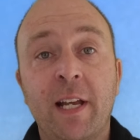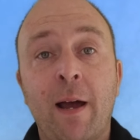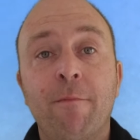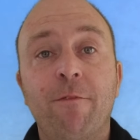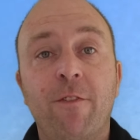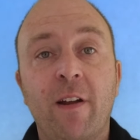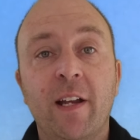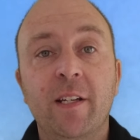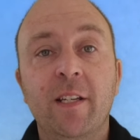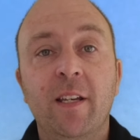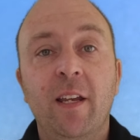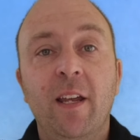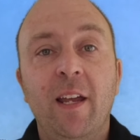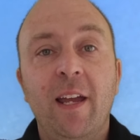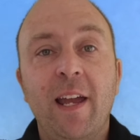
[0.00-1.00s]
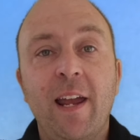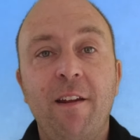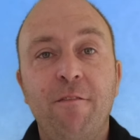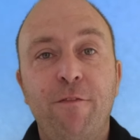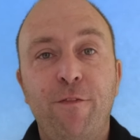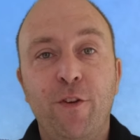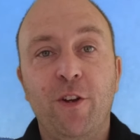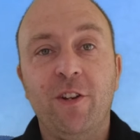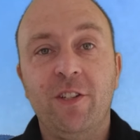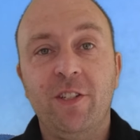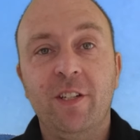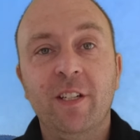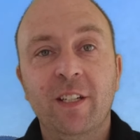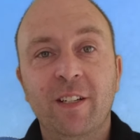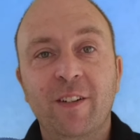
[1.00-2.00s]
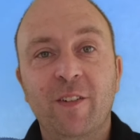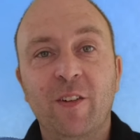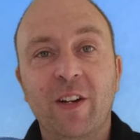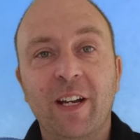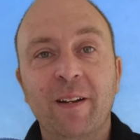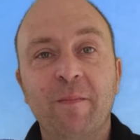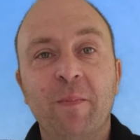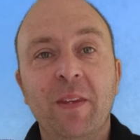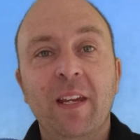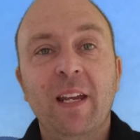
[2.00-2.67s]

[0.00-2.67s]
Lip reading: up front and first, right?